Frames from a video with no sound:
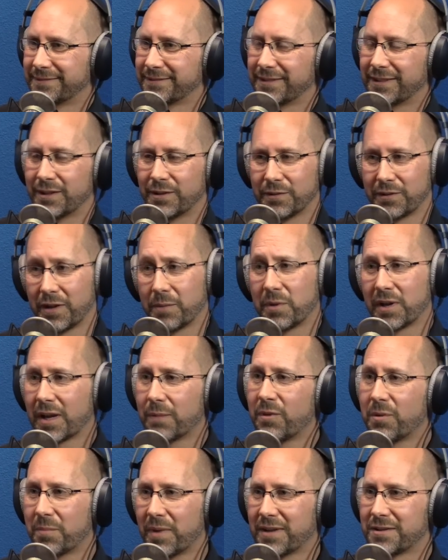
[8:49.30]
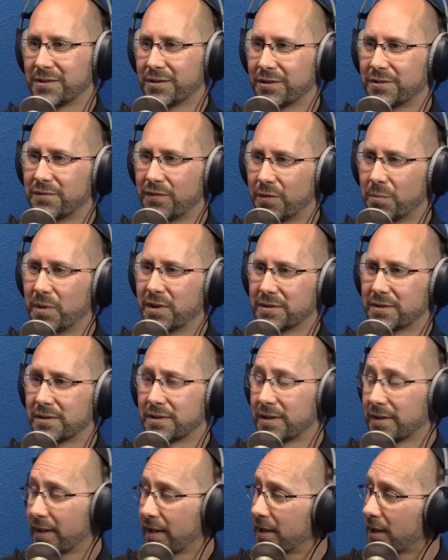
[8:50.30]
So they become ambassadors for your business,
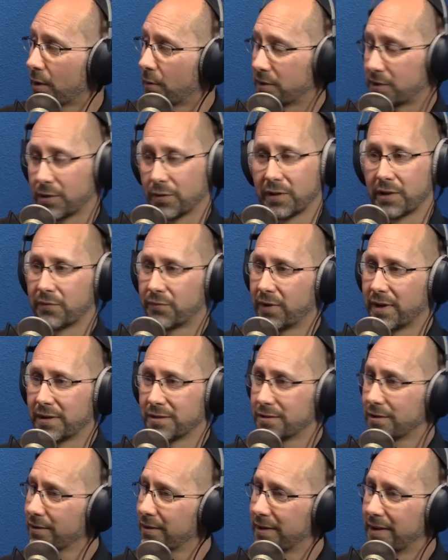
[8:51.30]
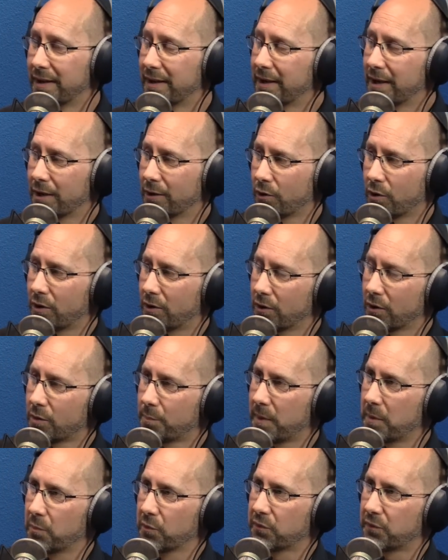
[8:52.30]
and they go and tell their friends. You got, a, lot, a lot of
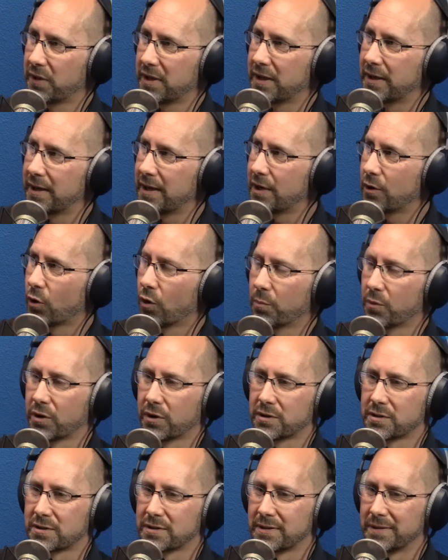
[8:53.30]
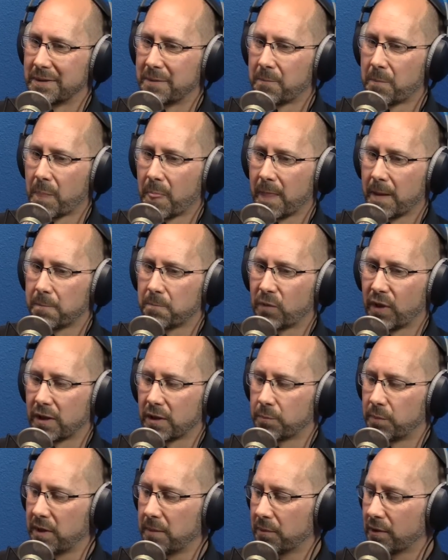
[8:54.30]
people think in e-commerce that the
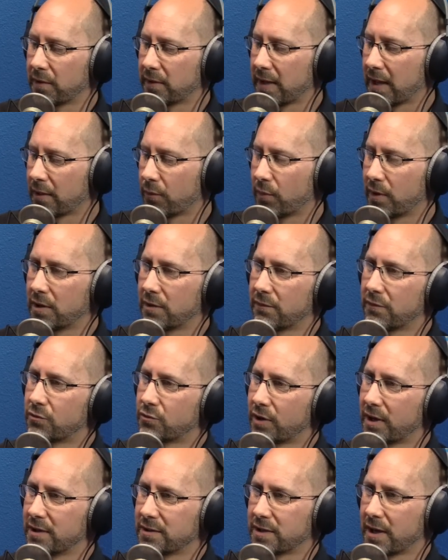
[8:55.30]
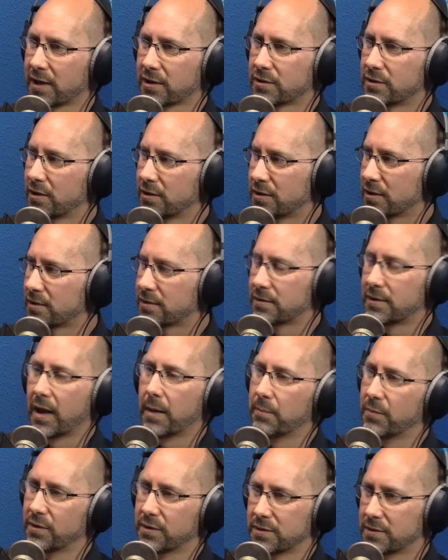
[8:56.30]
people at the other end of the transaction are just
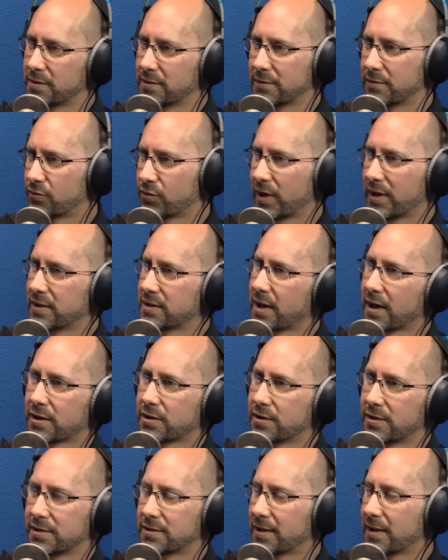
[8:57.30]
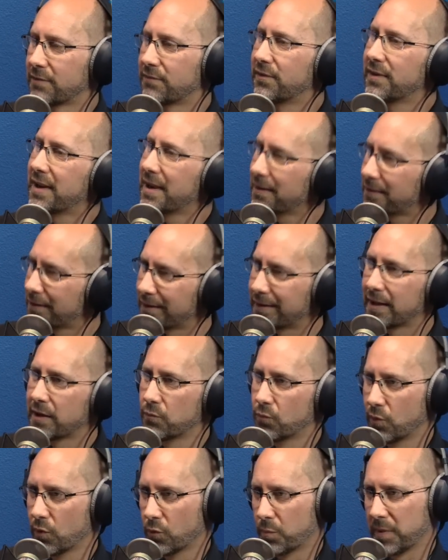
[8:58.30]
numbers and transactions. They forget that they're
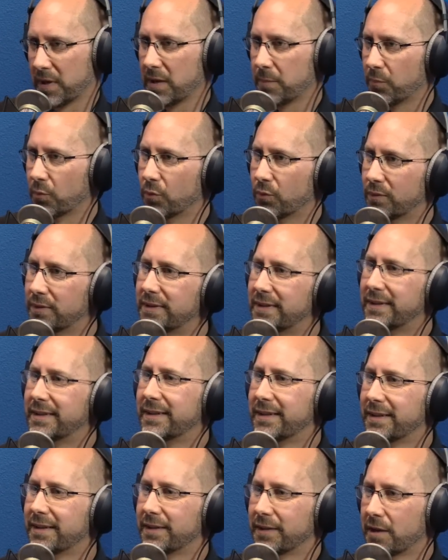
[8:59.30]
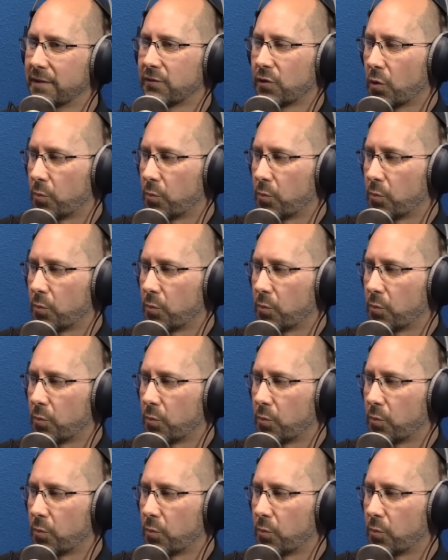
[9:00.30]
real people and they've got